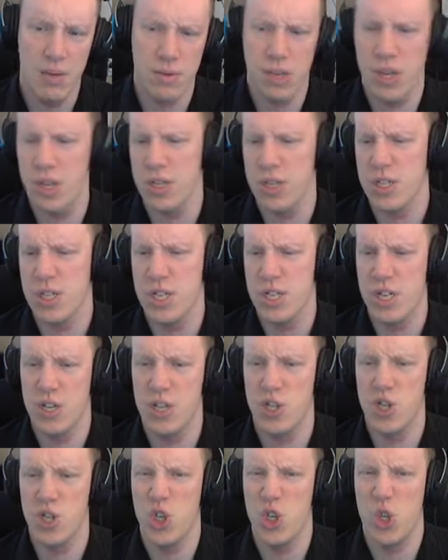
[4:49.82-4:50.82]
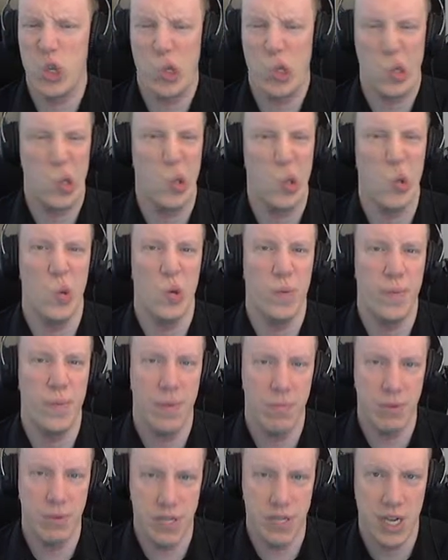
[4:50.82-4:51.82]
Yes, she could
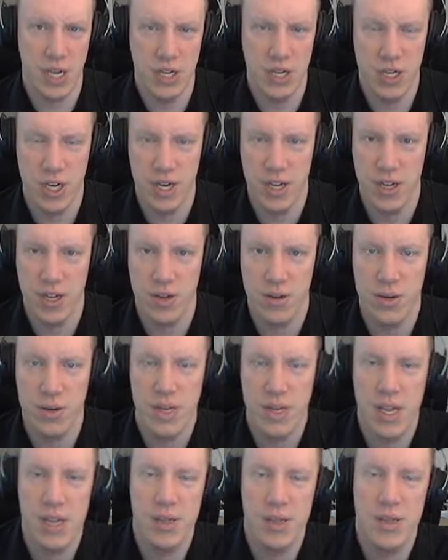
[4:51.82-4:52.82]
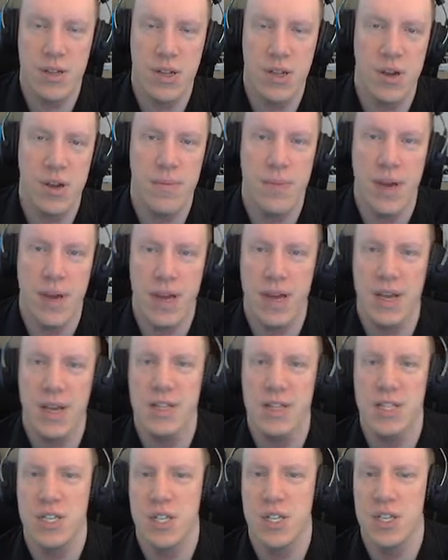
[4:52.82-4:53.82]
be potentially good against Jim,
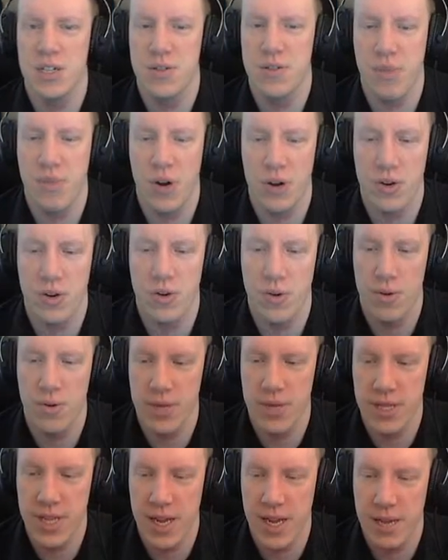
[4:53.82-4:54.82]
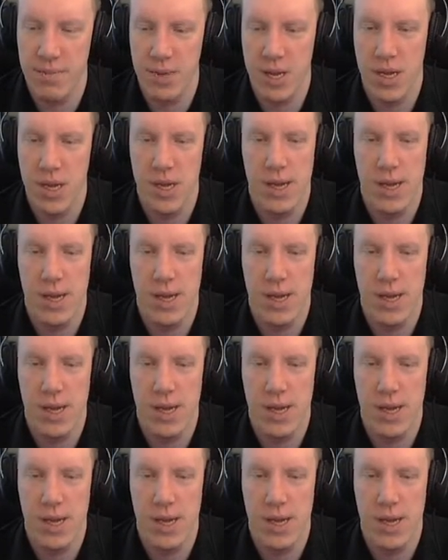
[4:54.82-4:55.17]
as she's part normal type.